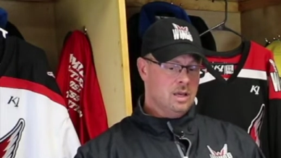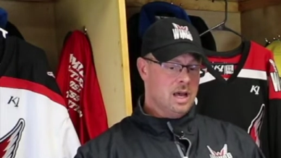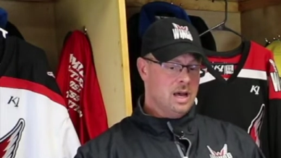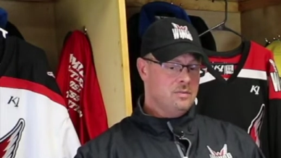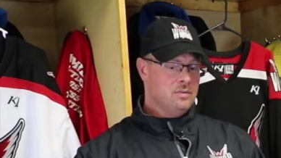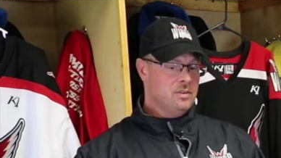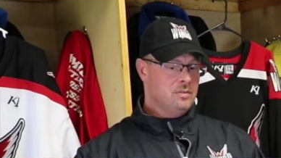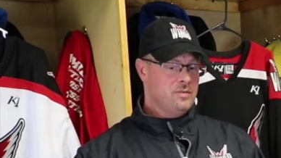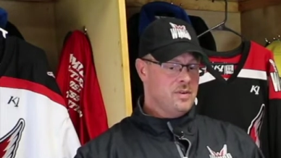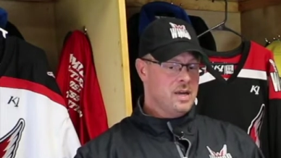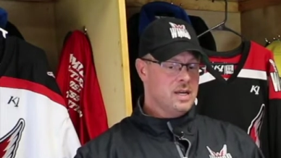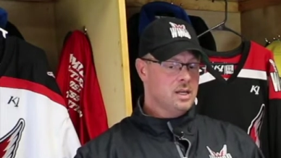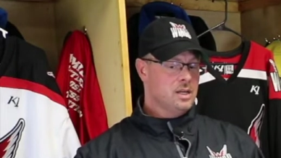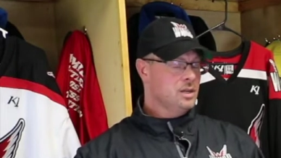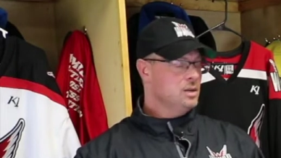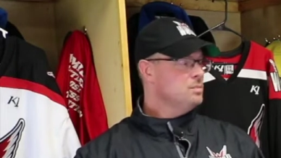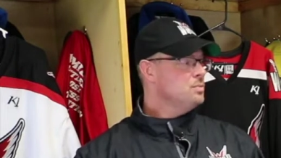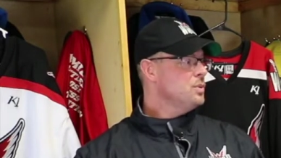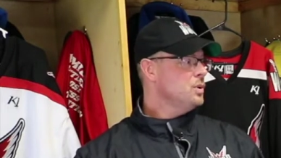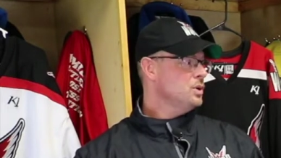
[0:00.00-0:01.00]
have to find a
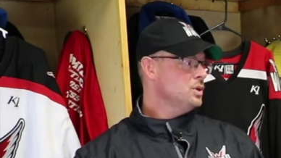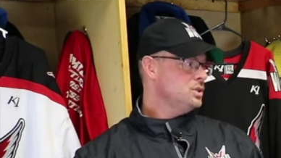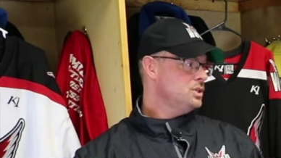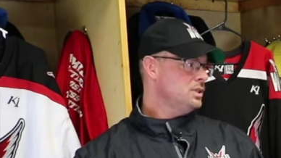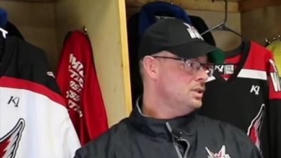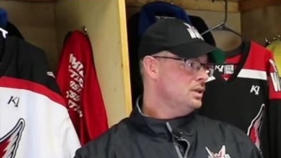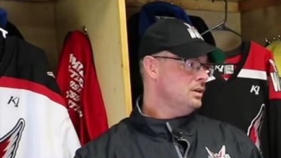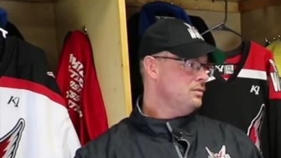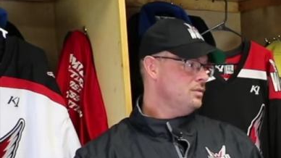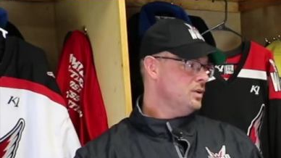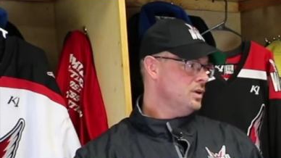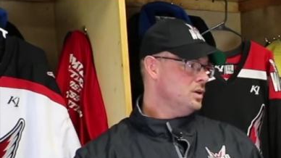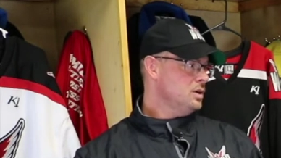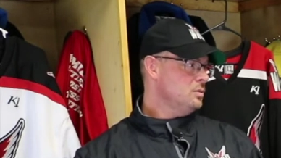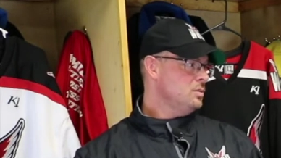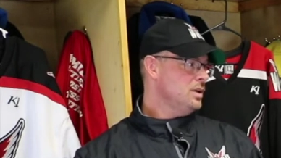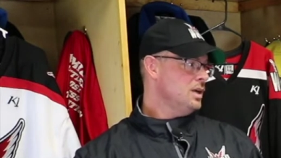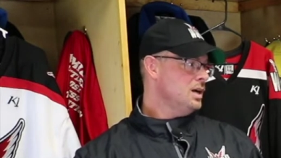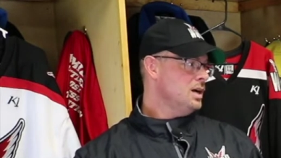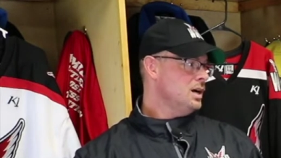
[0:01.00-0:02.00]
good person if you're
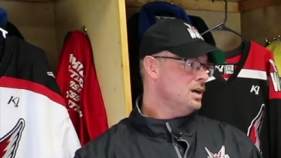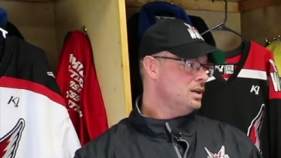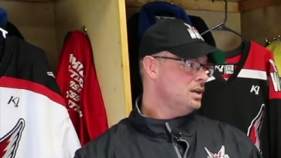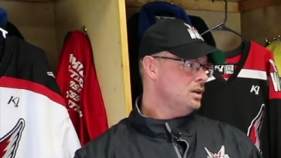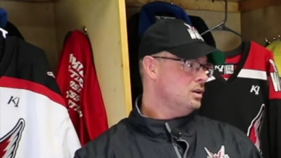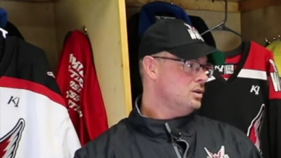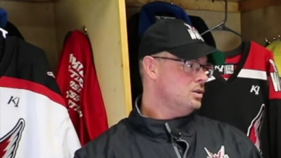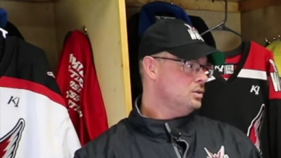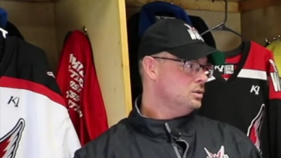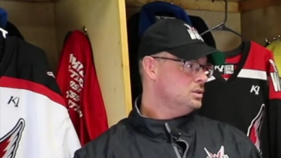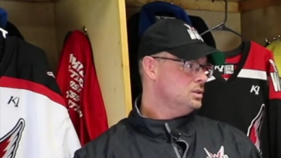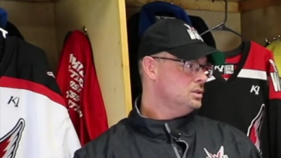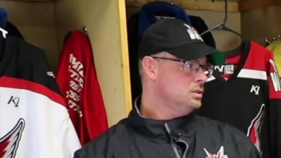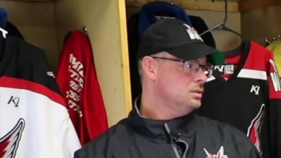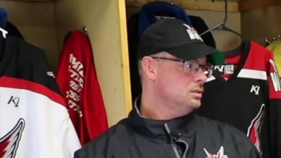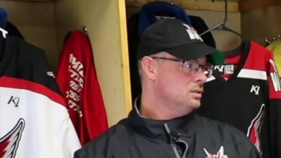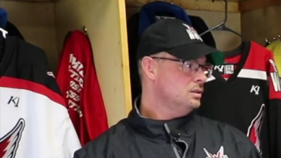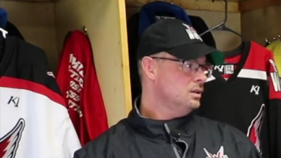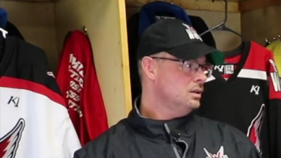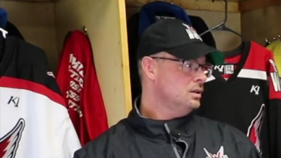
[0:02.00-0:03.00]
going to be a hockey coach.
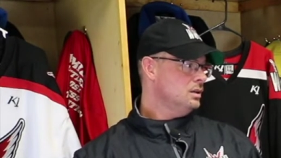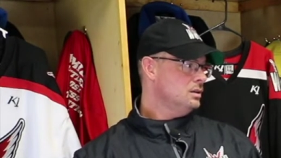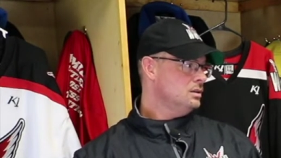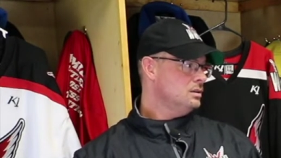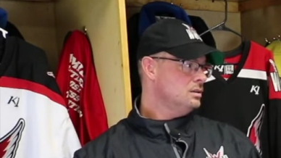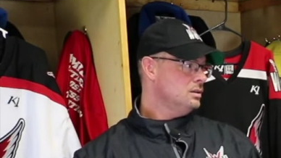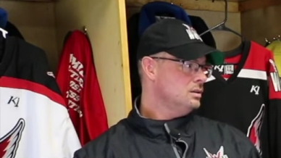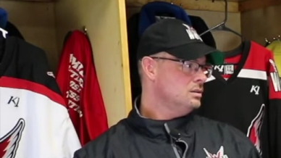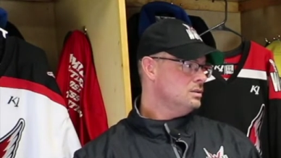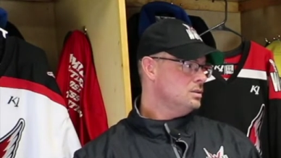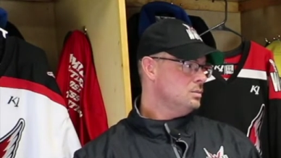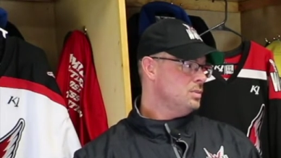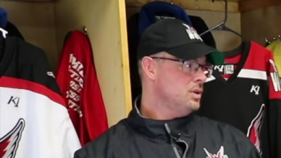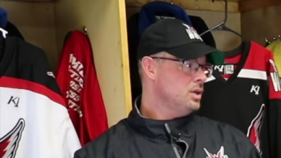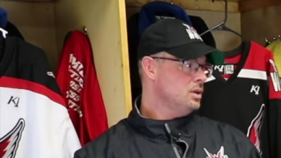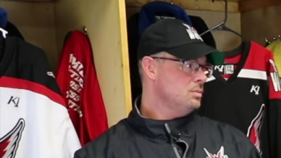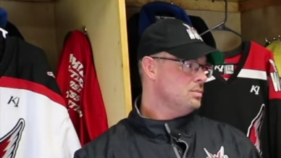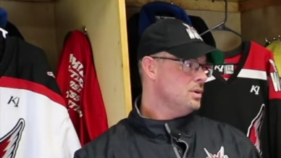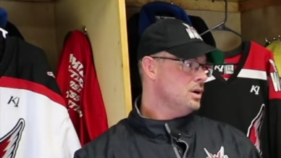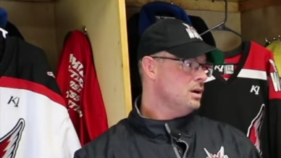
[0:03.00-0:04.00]
to
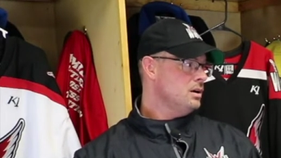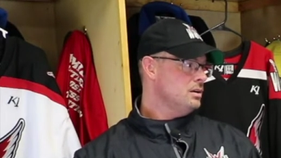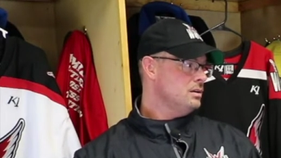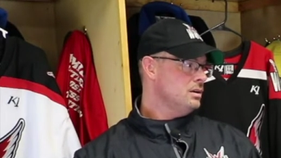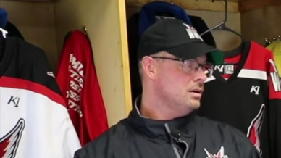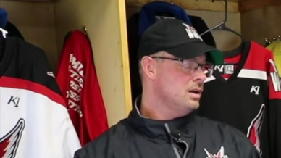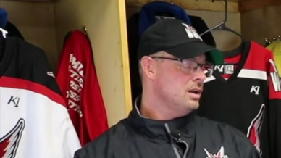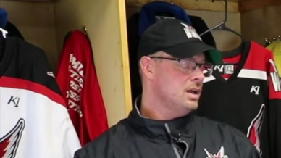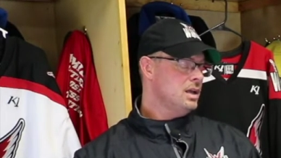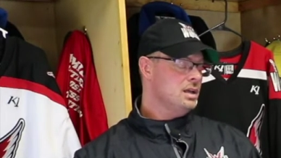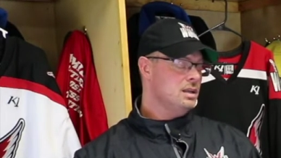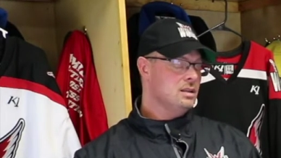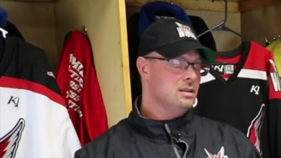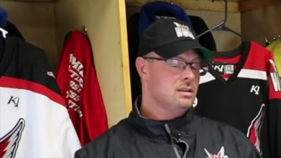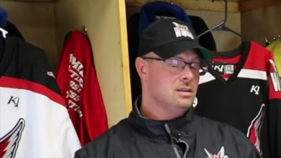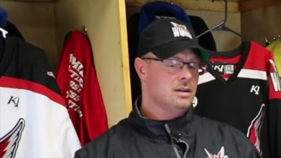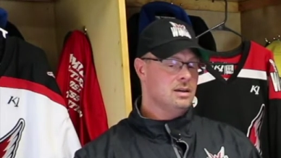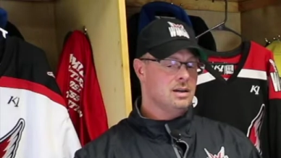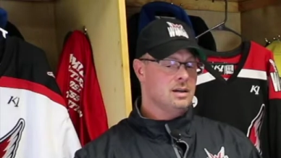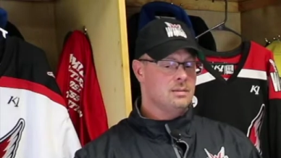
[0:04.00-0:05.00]
be your partner.
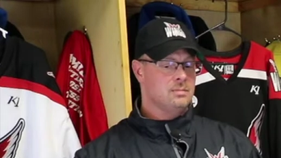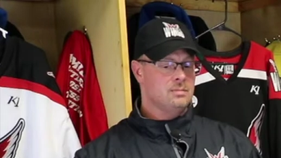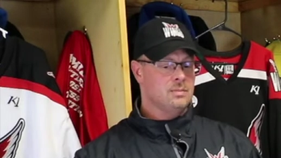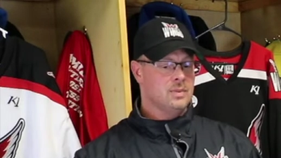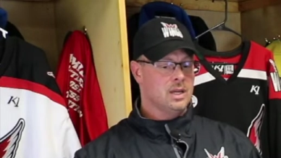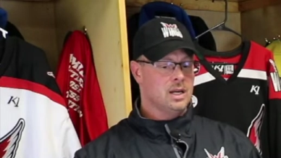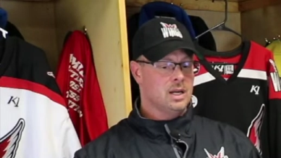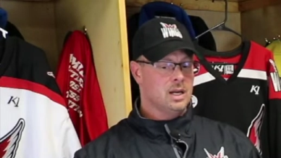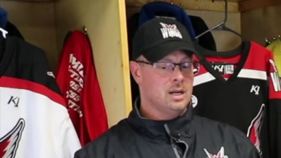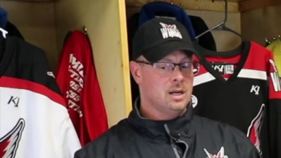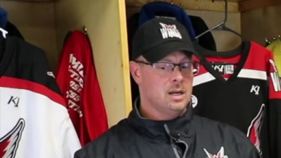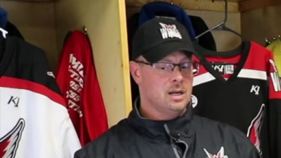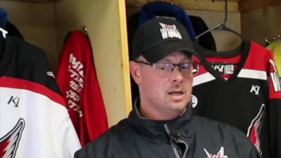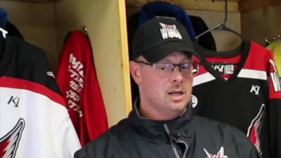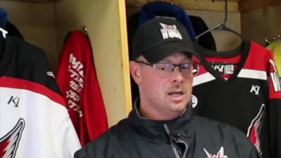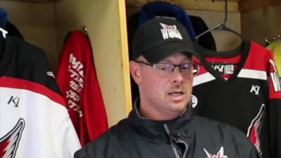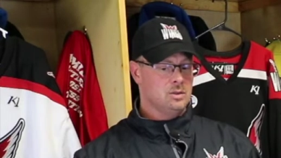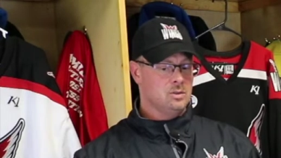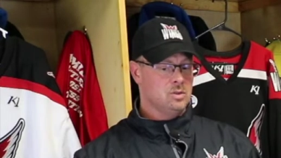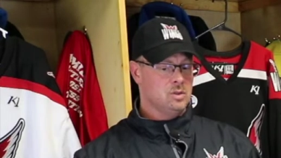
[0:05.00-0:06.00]
And
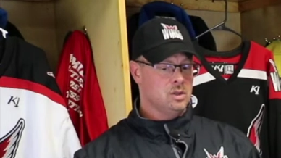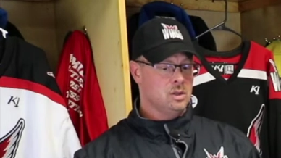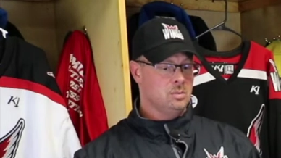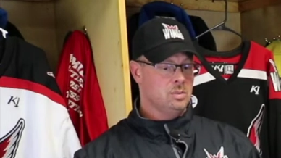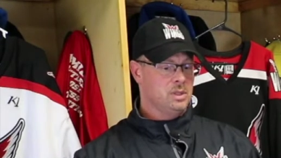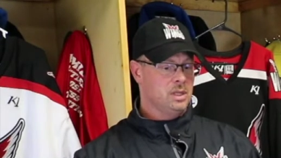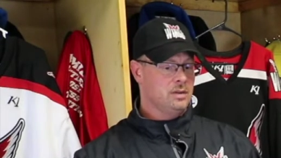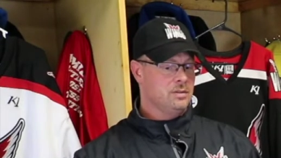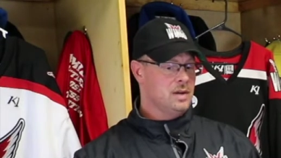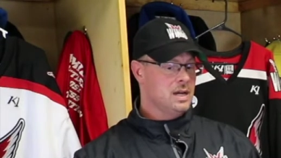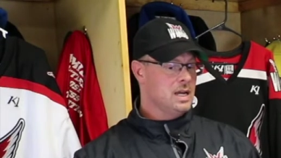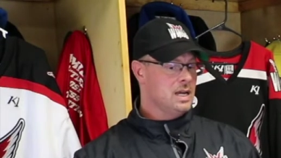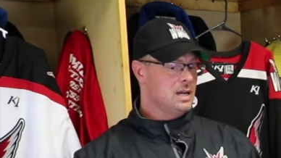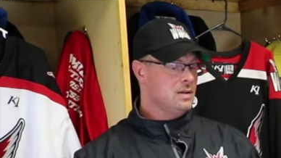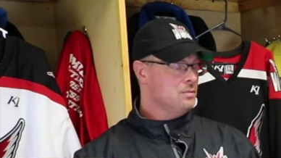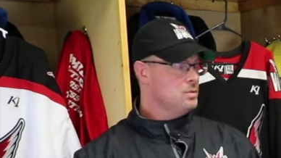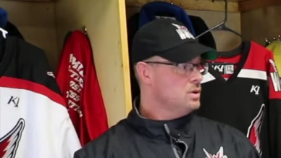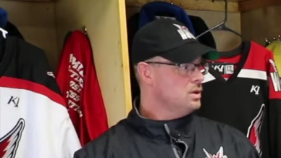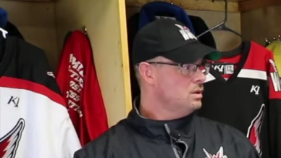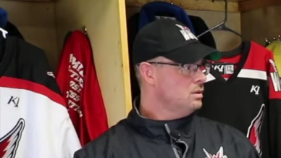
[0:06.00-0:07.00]
I truly believe I
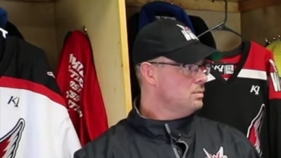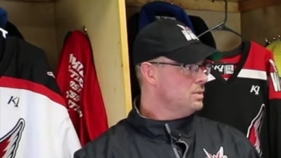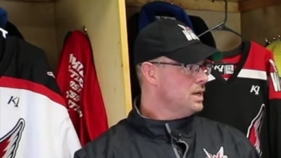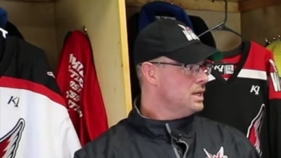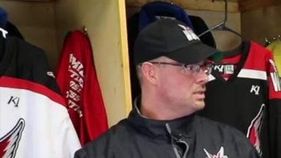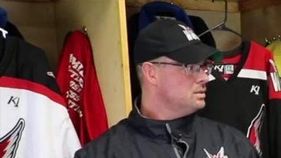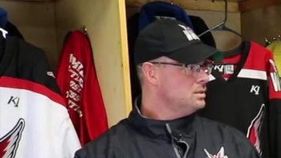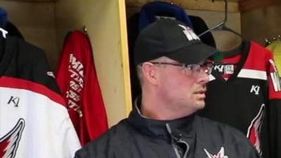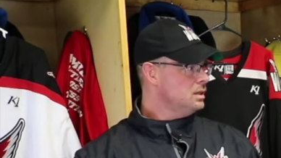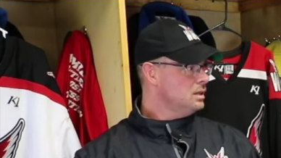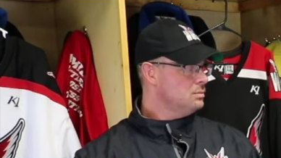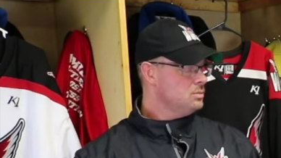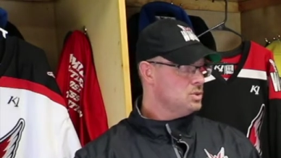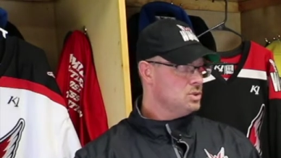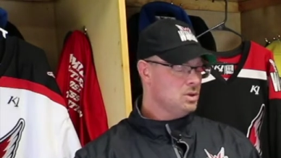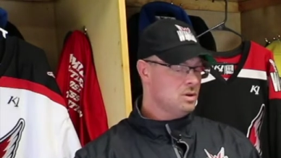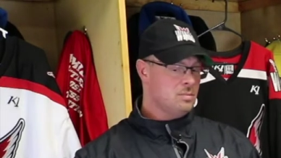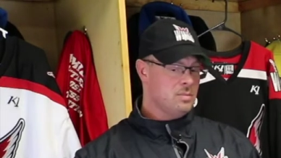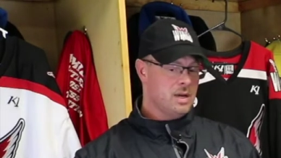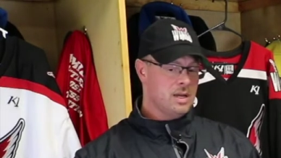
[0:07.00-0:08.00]
have one of the best, and I'm
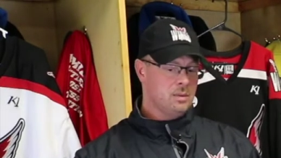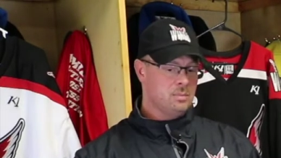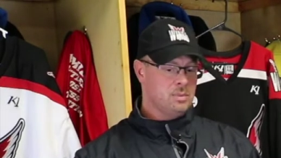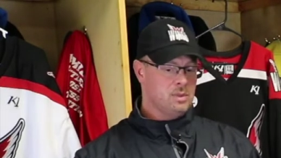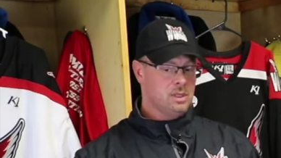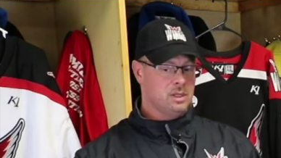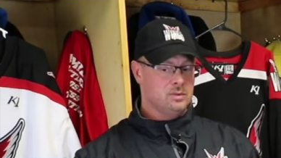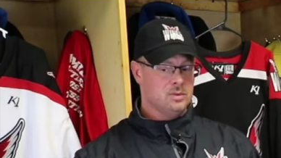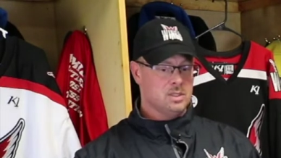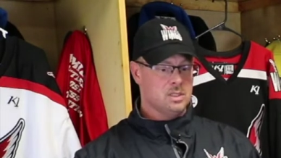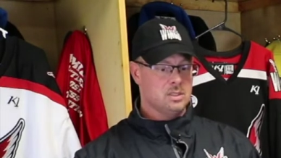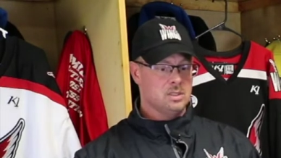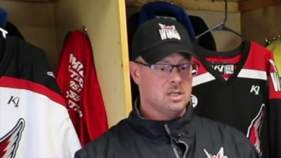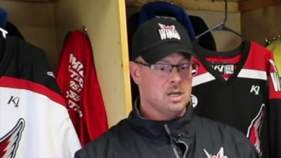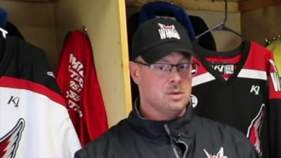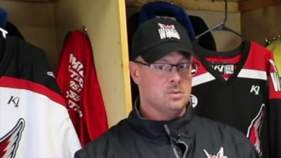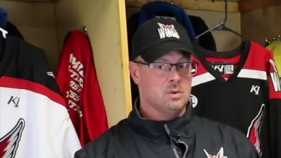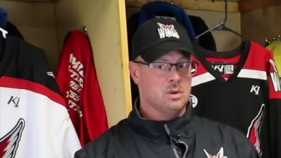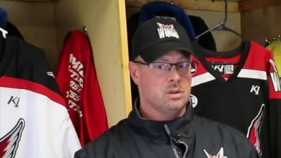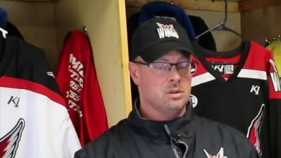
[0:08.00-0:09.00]
sure Mike believes he's
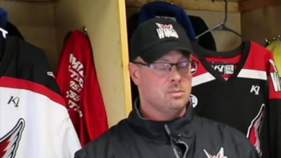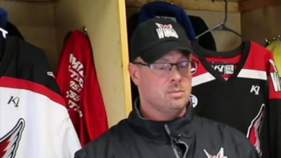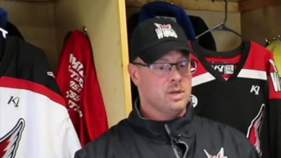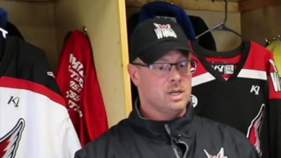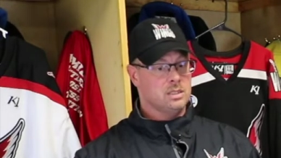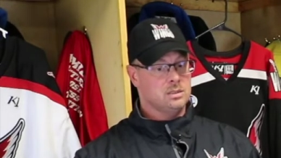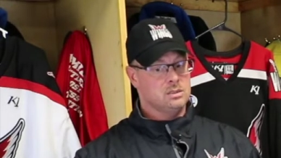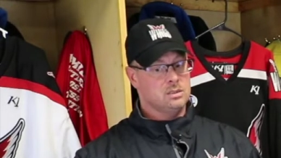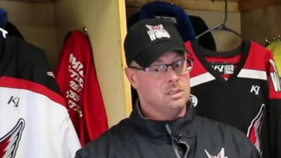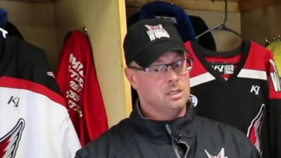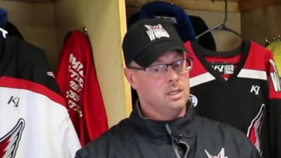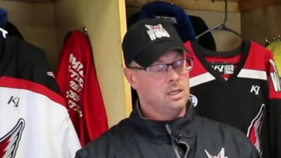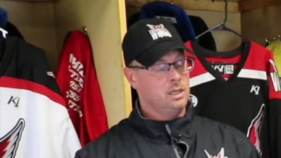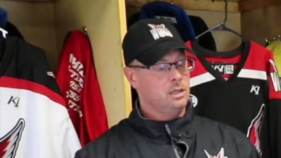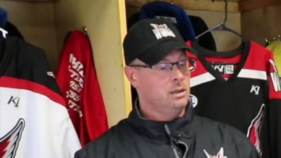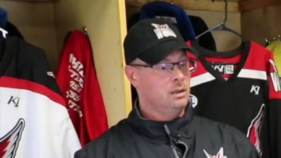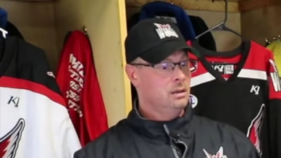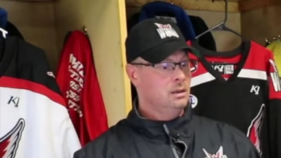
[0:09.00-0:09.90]
got one of the best. And they